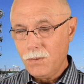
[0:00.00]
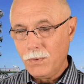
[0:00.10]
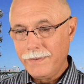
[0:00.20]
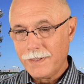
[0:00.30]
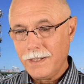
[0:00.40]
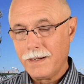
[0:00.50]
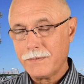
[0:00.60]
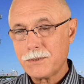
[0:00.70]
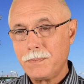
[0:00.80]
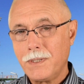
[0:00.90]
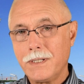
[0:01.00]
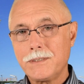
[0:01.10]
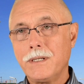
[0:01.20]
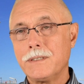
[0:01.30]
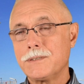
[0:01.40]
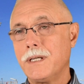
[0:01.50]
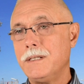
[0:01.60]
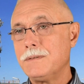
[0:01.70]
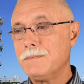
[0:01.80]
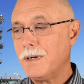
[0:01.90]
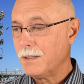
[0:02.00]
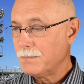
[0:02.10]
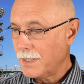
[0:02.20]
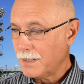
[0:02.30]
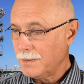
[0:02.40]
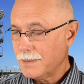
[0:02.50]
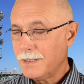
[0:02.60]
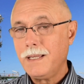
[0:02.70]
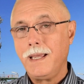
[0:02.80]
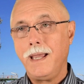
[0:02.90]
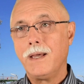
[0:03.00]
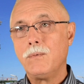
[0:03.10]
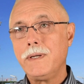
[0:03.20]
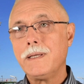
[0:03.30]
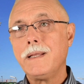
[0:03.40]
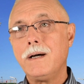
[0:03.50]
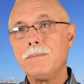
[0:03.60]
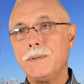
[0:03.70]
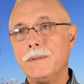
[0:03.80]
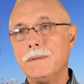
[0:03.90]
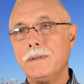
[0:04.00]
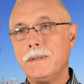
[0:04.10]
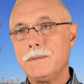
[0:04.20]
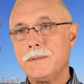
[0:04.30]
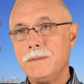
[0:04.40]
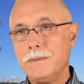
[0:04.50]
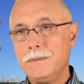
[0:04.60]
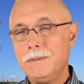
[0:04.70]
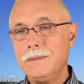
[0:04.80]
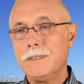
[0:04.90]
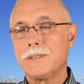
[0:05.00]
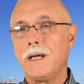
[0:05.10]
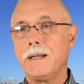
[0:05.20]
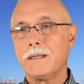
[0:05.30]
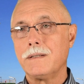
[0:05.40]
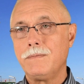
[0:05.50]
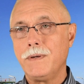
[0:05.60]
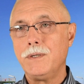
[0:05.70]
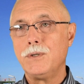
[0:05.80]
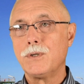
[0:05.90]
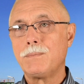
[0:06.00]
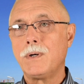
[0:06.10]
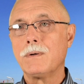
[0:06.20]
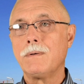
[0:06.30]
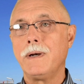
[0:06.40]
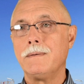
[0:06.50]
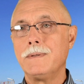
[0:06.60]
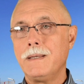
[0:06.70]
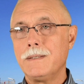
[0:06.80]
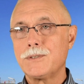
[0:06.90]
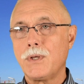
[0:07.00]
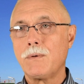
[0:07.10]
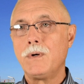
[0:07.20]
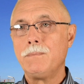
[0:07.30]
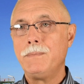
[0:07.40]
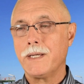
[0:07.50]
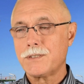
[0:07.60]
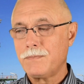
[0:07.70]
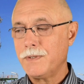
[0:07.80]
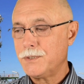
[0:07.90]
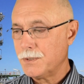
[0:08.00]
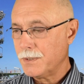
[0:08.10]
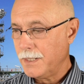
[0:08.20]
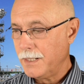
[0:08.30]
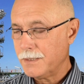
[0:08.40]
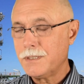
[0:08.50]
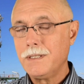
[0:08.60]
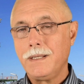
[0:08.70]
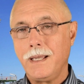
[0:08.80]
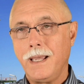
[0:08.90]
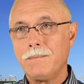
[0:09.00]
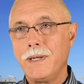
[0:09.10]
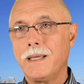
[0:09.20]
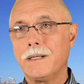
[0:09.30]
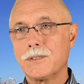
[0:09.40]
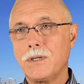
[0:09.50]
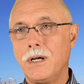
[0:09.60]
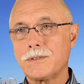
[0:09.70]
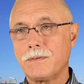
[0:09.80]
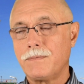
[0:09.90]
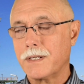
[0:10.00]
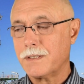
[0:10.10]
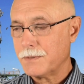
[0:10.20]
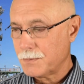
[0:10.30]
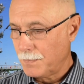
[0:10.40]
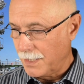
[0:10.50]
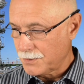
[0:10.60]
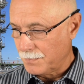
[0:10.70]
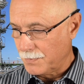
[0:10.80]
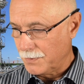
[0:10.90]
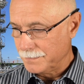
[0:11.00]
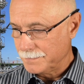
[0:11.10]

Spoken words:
We had a lot of experience here at Sage Environmental, and we can help you to design and configure your program so that it will best fit your needs and make it as cost effective as possible.